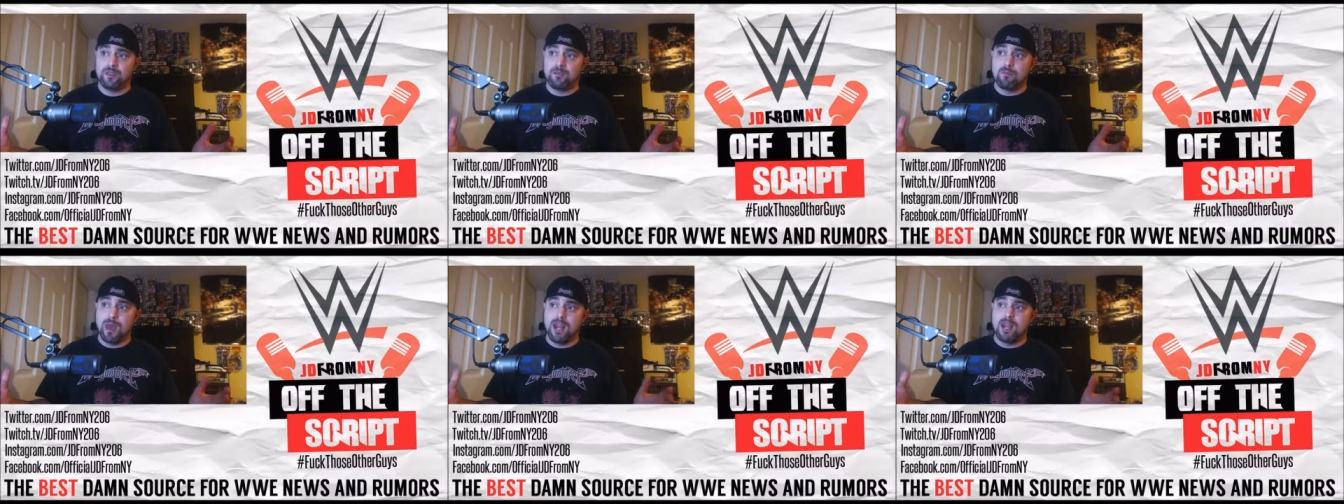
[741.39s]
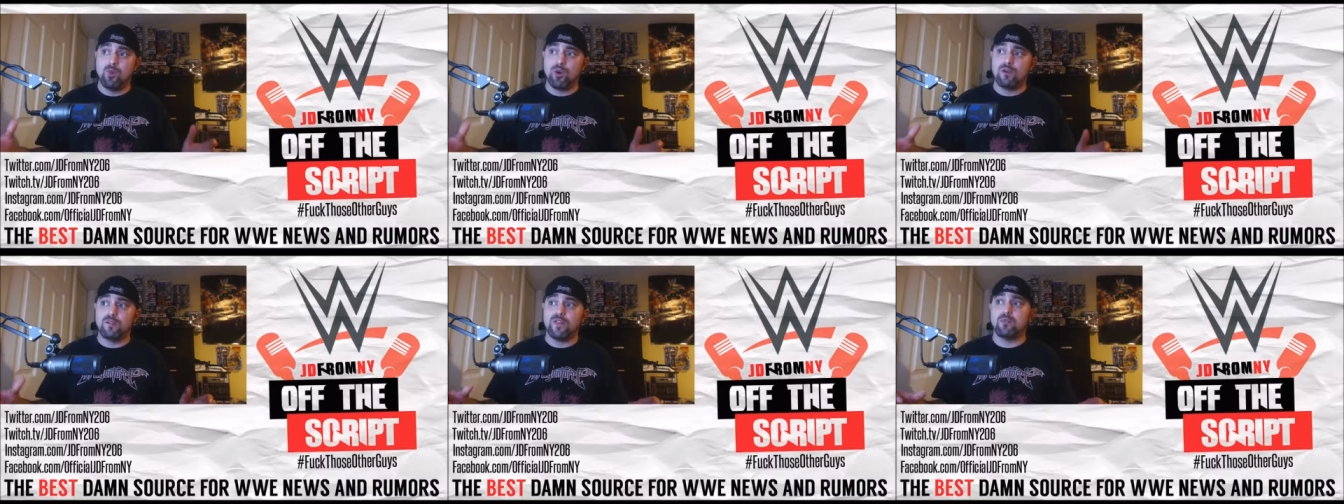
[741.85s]
Many
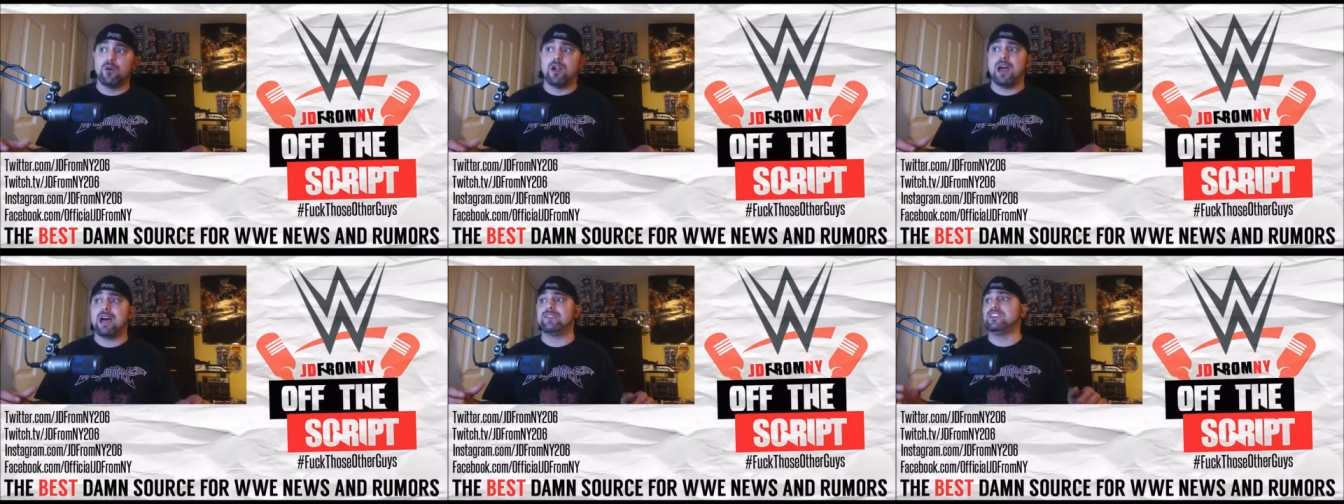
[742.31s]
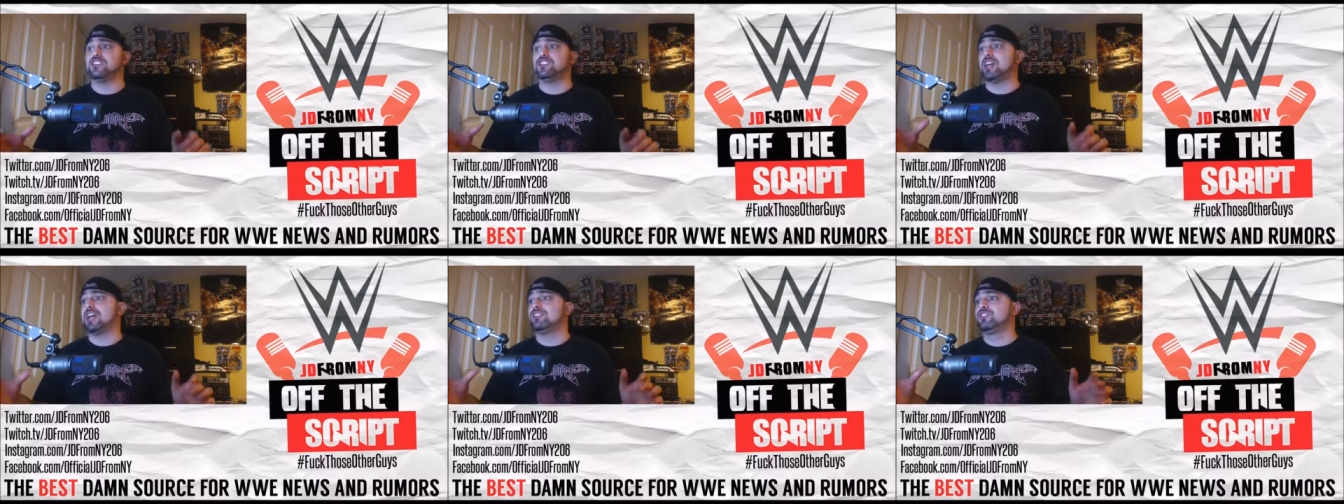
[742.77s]
more of them are having
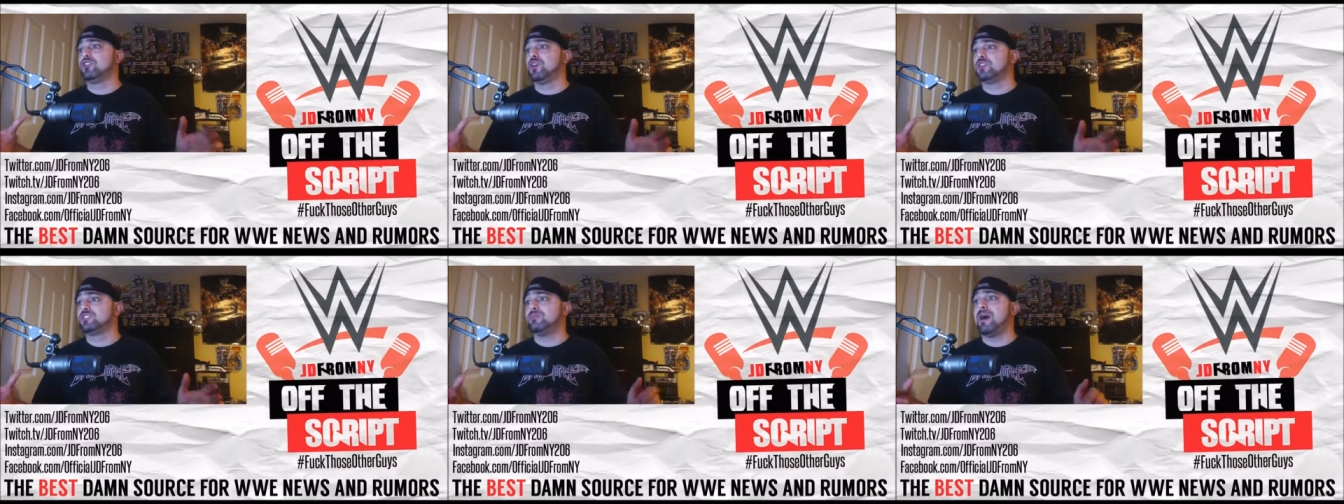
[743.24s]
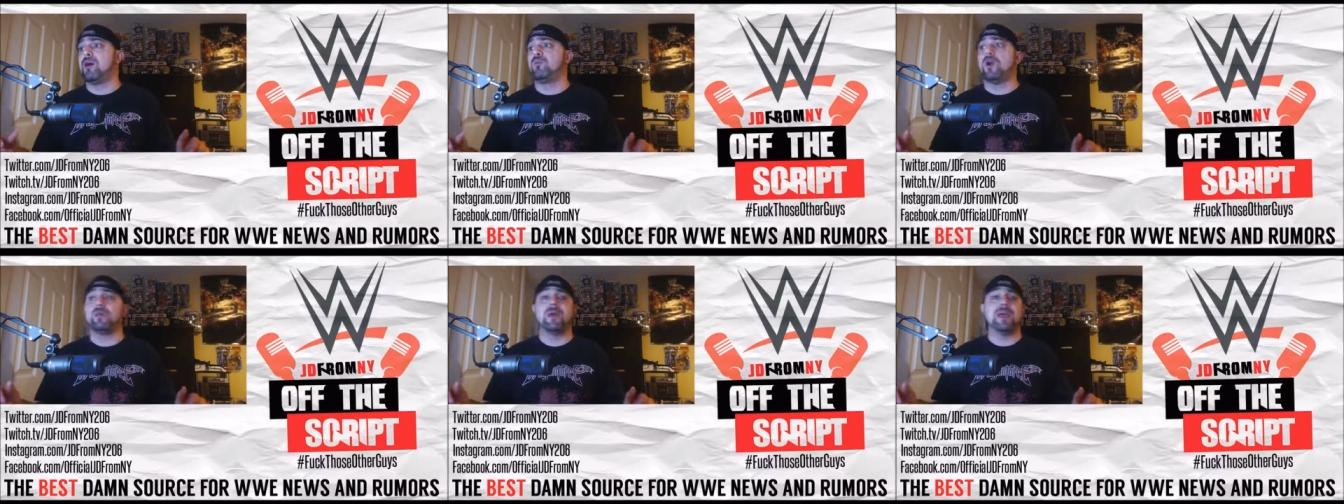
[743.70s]
second thoughts about
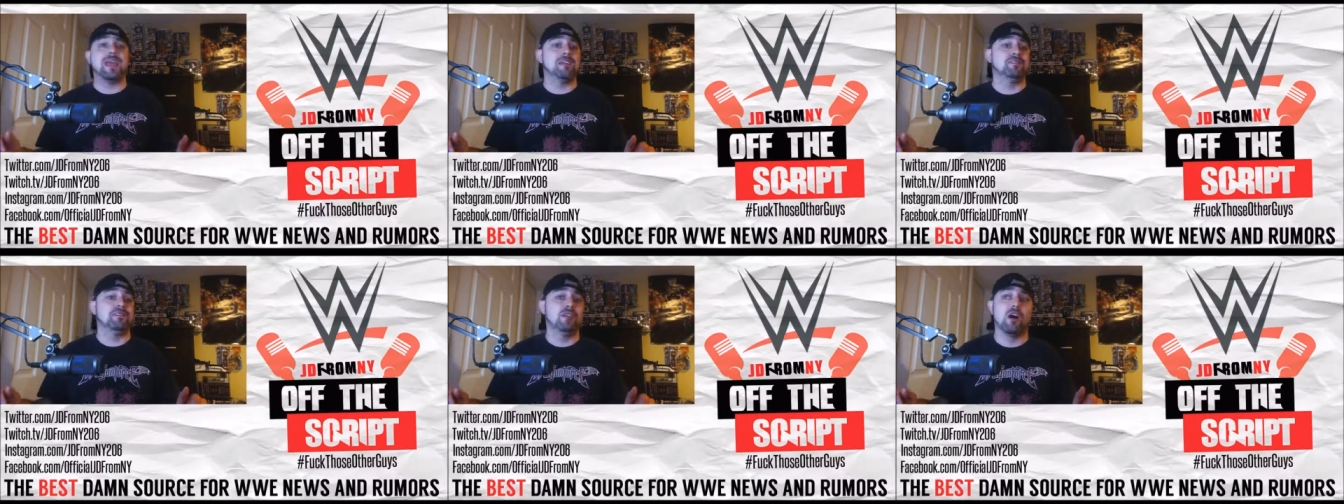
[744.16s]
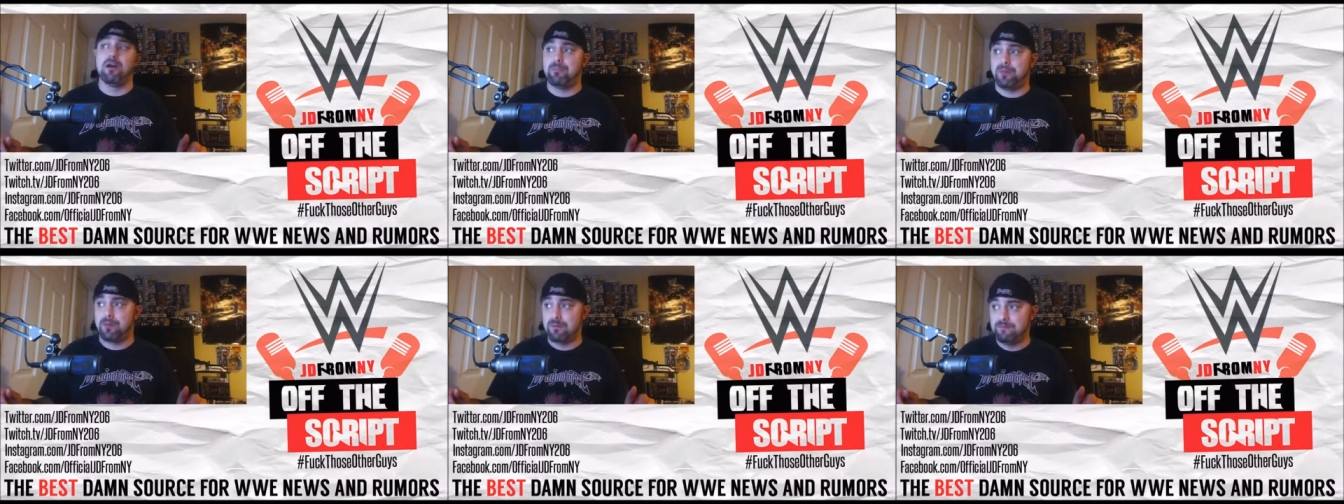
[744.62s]
where they ended up.